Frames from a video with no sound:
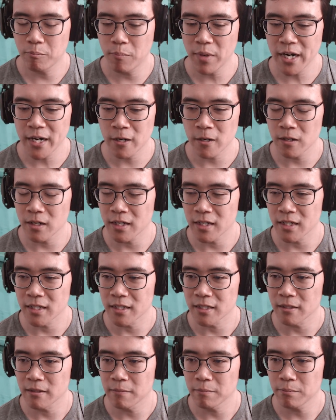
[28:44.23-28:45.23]

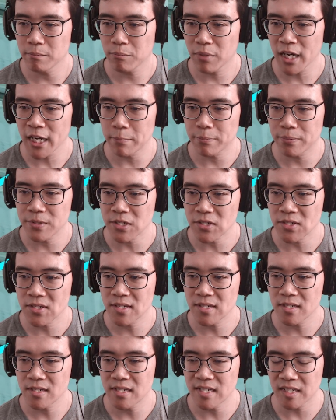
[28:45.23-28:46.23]
pipe
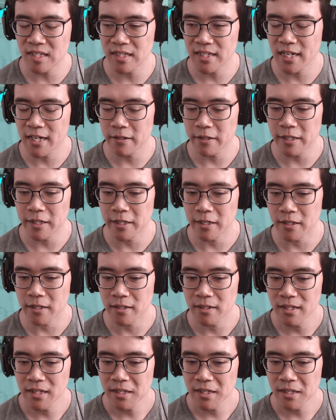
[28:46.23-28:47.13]
just sticking out here,